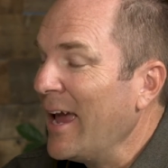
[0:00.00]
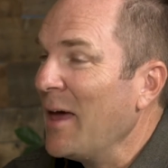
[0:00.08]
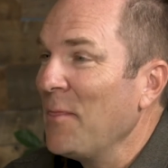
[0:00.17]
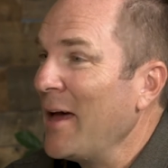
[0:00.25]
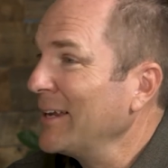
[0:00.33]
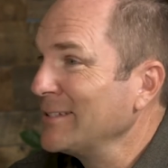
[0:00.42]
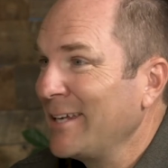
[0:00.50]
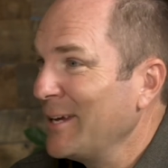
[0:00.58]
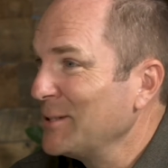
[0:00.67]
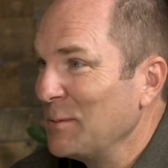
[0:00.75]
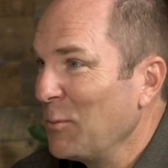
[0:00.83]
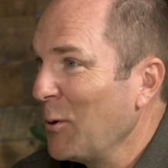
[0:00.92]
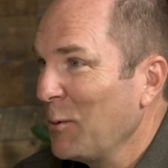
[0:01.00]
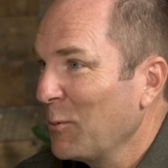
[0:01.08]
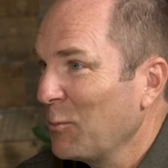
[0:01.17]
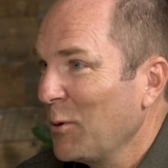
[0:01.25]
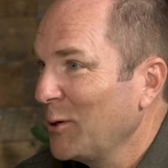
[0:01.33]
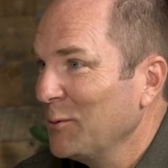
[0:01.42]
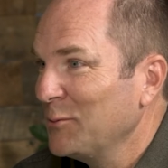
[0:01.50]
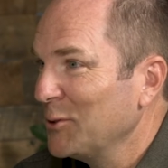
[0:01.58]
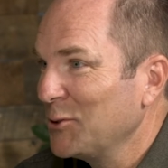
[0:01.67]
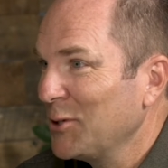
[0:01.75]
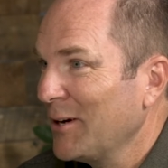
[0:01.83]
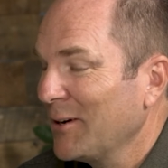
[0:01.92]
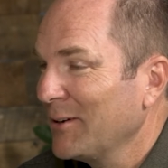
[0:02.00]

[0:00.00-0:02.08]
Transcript: And that is case in point with what you've just shared.